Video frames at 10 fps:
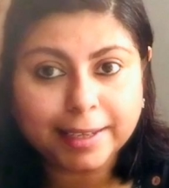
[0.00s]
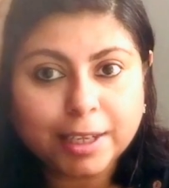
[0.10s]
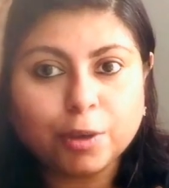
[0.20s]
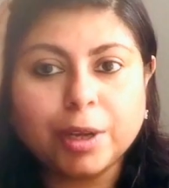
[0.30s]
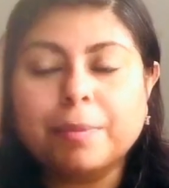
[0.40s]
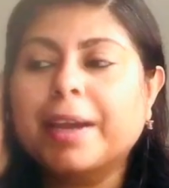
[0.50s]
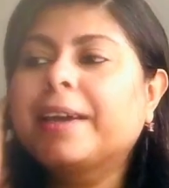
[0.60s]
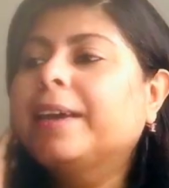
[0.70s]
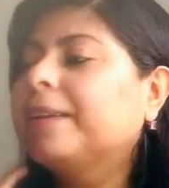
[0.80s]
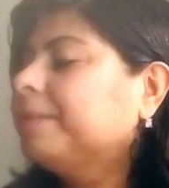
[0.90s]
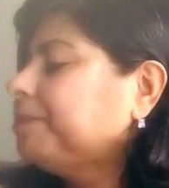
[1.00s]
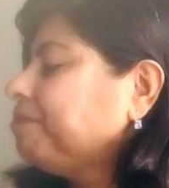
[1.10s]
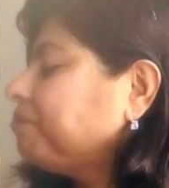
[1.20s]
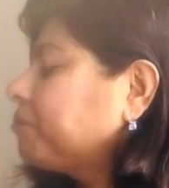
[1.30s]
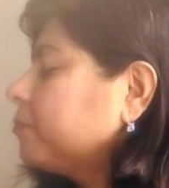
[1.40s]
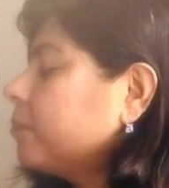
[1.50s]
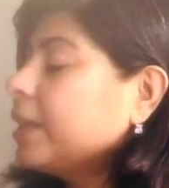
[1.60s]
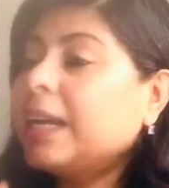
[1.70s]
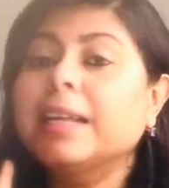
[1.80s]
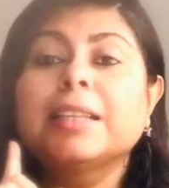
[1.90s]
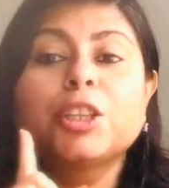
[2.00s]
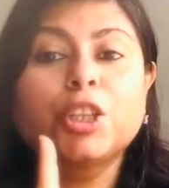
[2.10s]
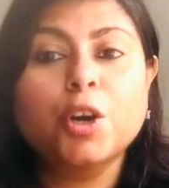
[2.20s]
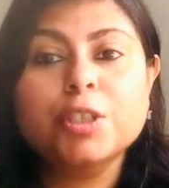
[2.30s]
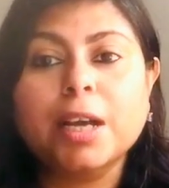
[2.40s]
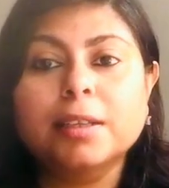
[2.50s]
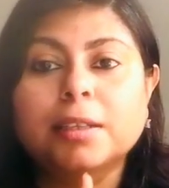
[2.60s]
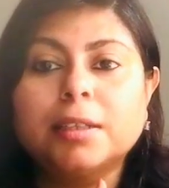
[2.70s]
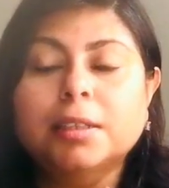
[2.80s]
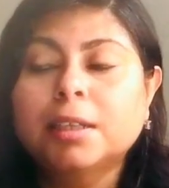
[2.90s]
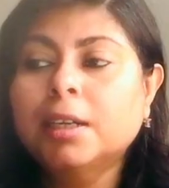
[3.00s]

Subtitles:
including my kid. Those are the